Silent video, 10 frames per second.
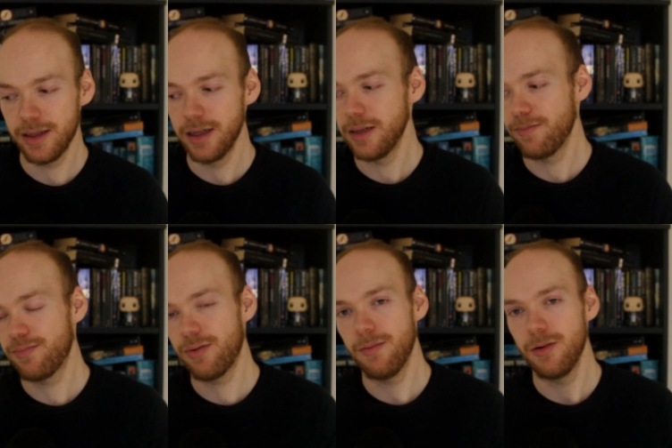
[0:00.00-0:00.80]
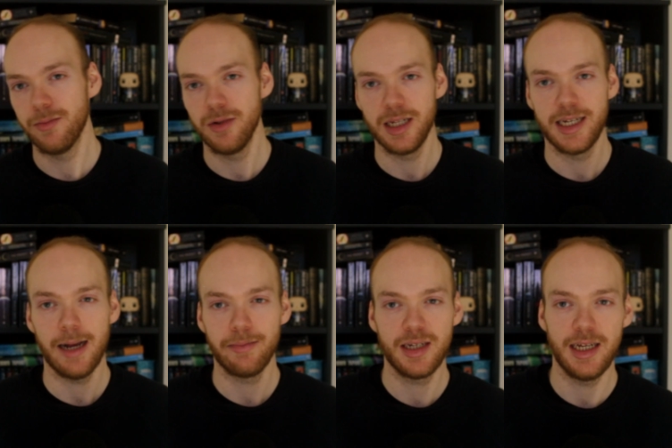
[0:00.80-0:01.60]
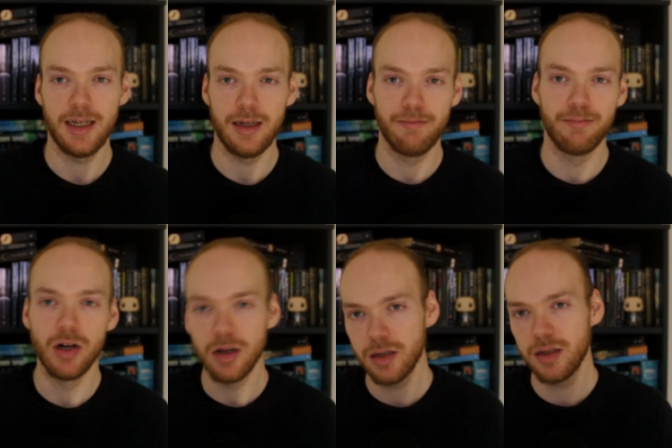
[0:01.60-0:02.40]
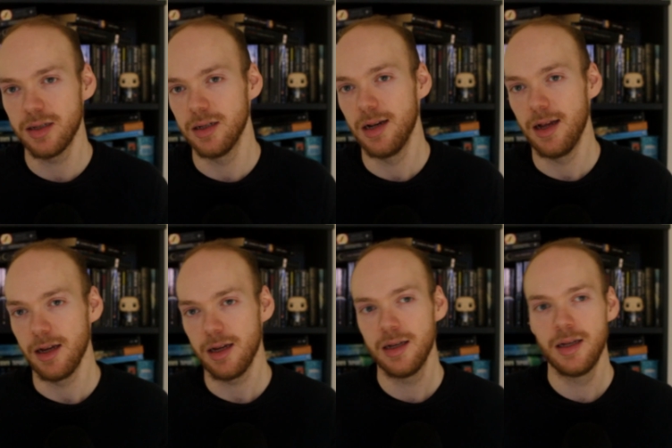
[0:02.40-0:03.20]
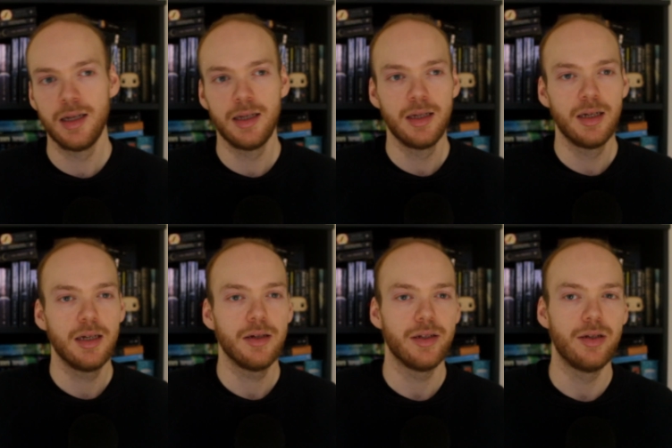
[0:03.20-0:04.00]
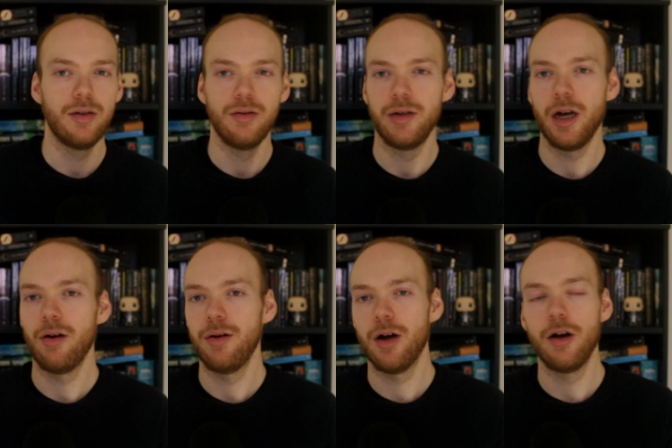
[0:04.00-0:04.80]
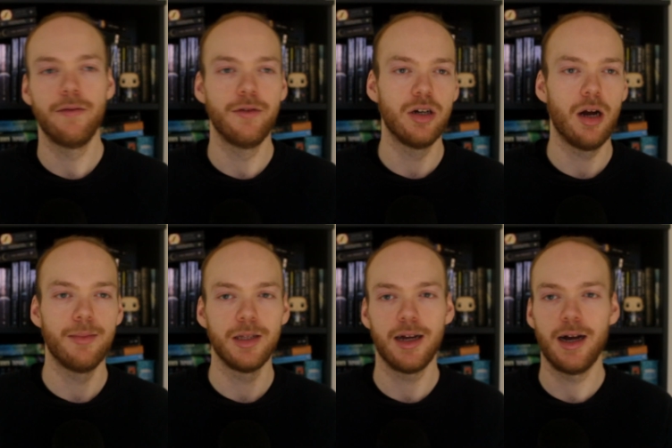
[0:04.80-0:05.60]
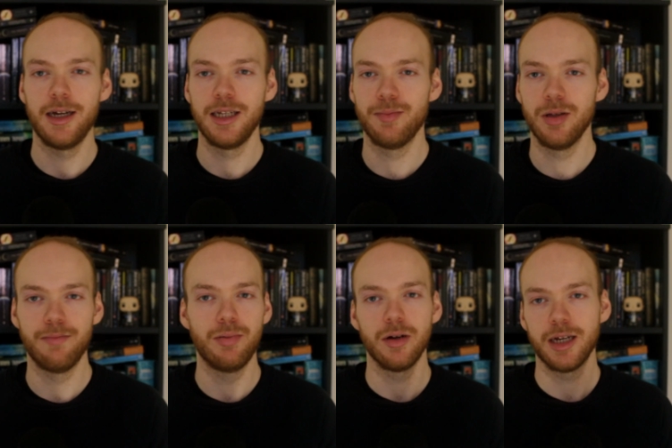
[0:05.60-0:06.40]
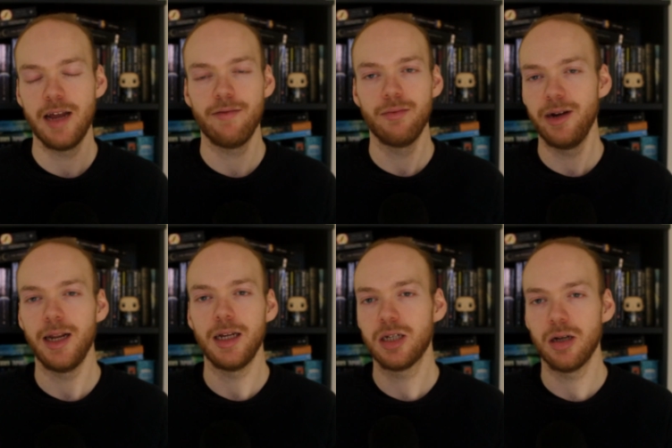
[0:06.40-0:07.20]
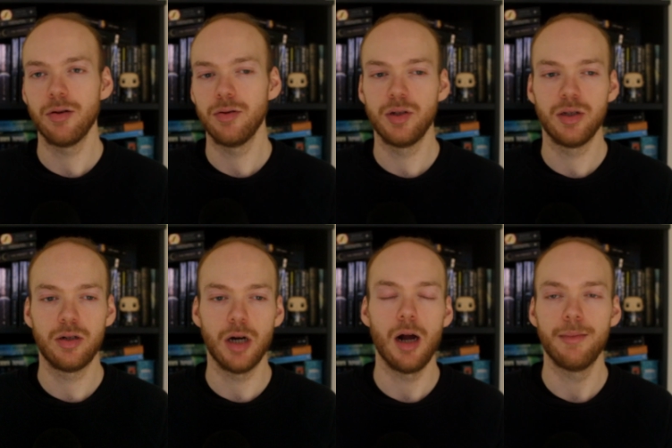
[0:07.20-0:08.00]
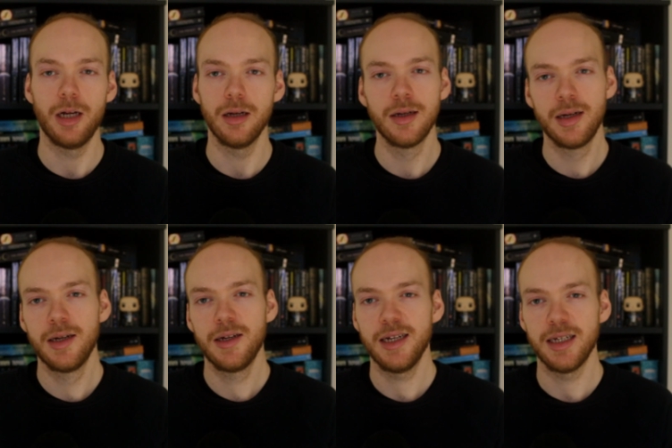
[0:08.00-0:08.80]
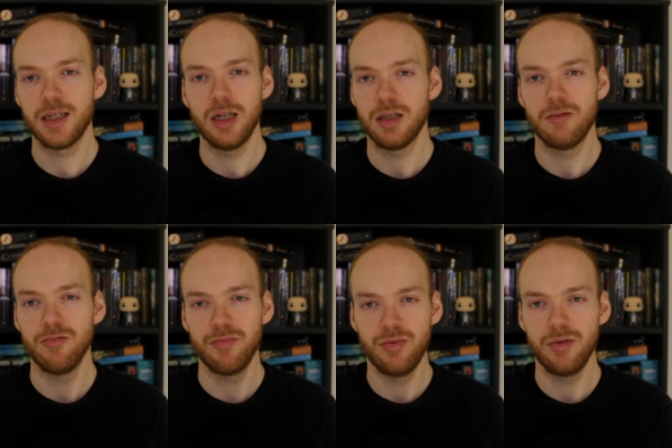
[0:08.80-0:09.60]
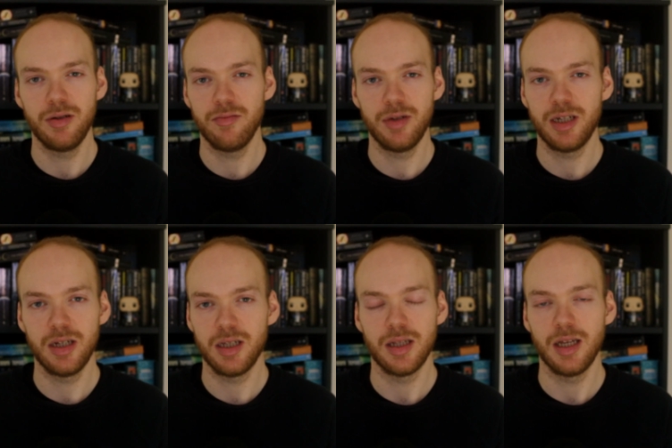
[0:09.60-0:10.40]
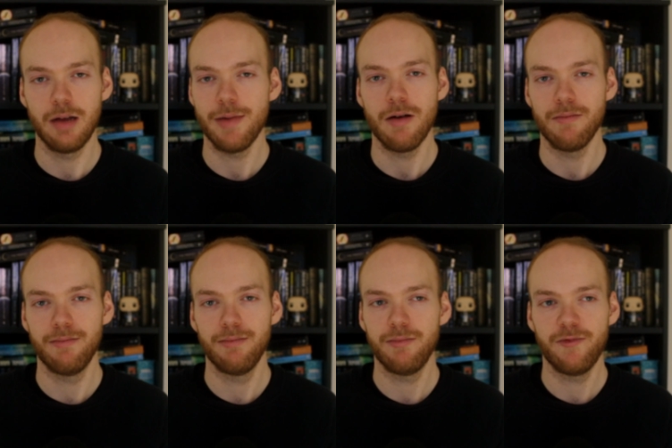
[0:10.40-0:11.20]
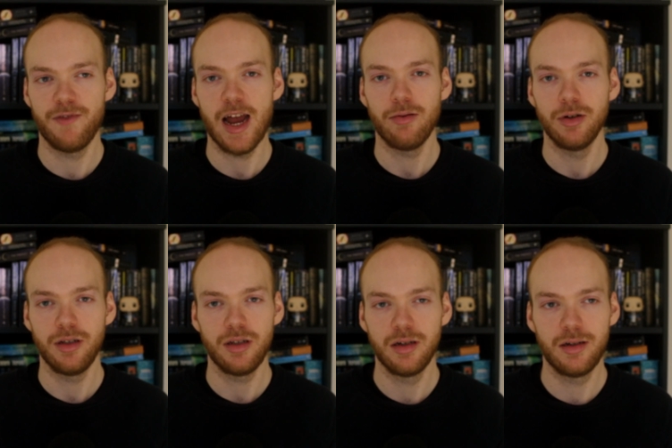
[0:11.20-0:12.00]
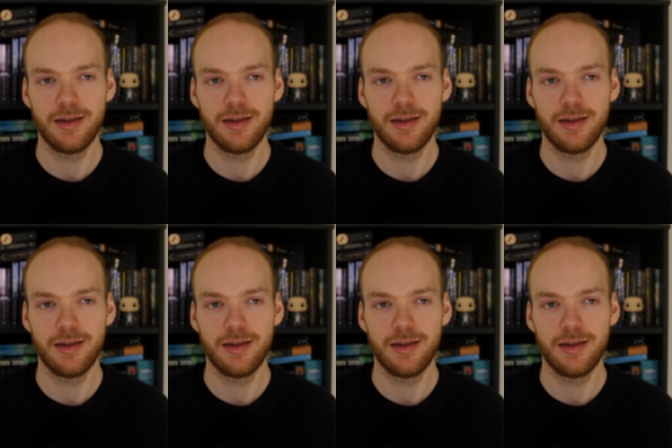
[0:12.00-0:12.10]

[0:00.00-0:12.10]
The problem with adapting books, and like, do you go over dramatize? But the book never really shows drama. It's just a thing about flowers.